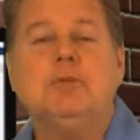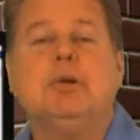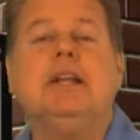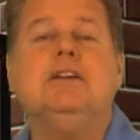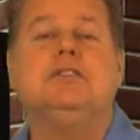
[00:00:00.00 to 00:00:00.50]

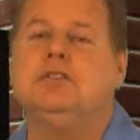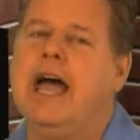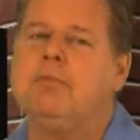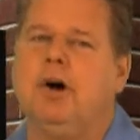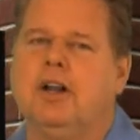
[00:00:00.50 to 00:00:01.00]
please
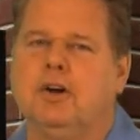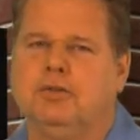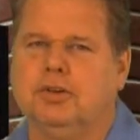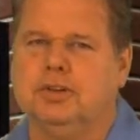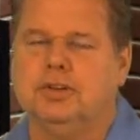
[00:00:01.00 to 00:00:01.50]
tap on
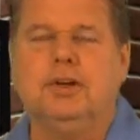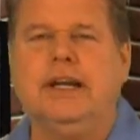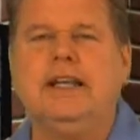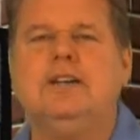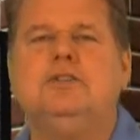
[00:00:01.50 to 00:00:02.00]
over to
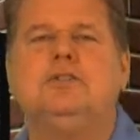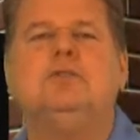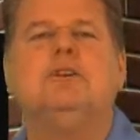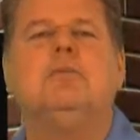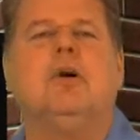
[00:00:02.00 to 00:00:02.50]

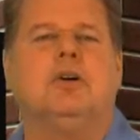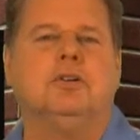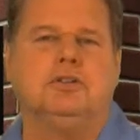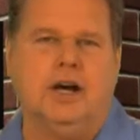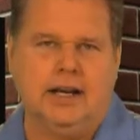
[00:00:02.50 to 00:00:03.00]

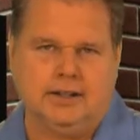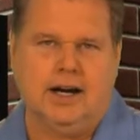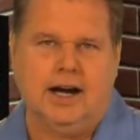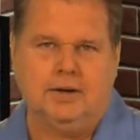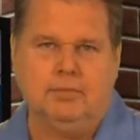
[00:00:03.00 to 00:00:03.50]

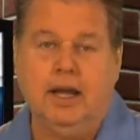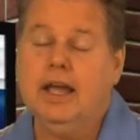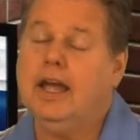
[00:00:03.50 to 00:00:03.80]
intotomorrow.com